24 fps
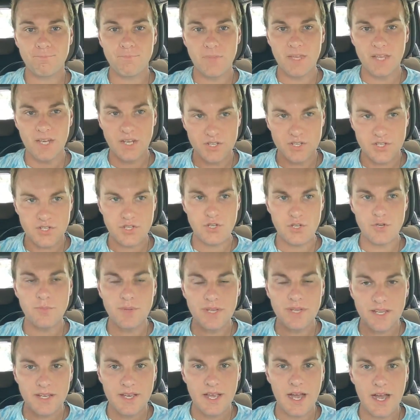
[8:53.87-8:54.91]
It is you
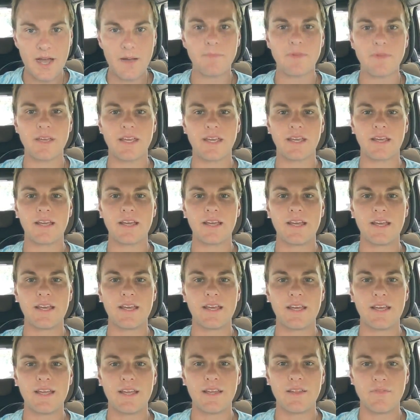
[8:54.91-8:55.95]
becoming
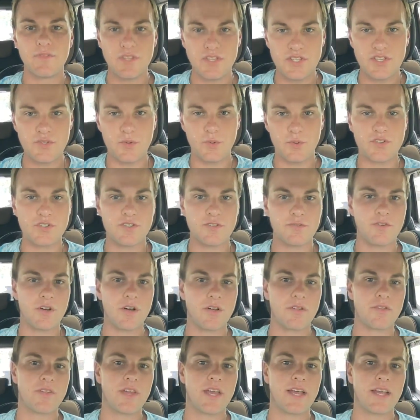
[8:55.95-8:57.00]
the source of all
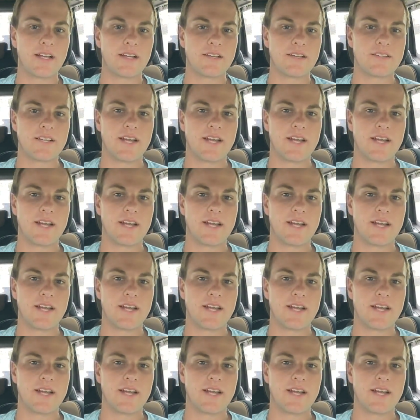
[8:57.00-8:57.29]
things.